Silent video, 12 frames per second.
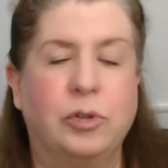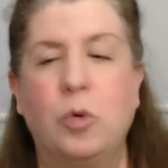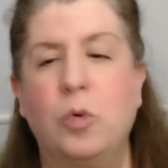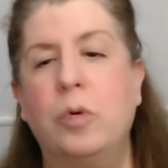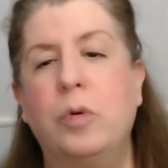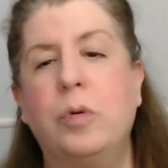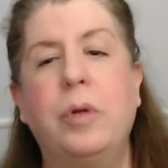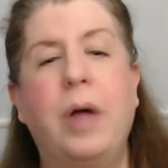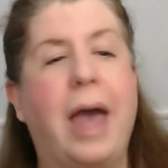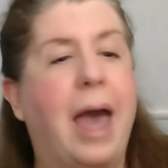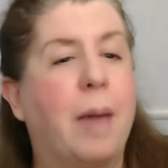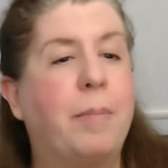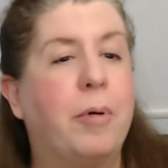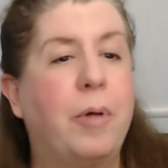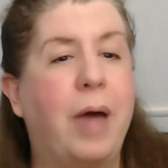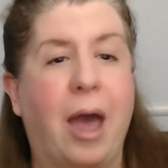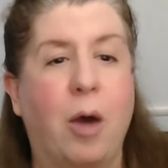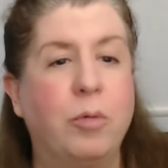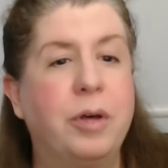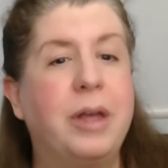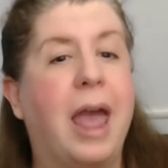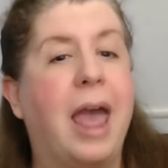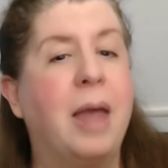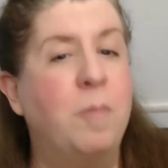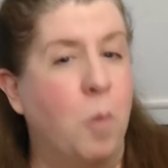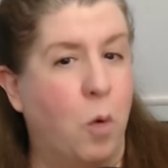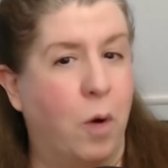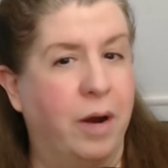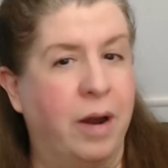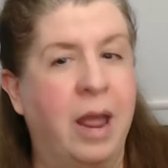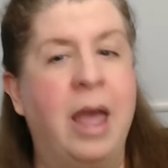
Google, Apple, Outlook, and more,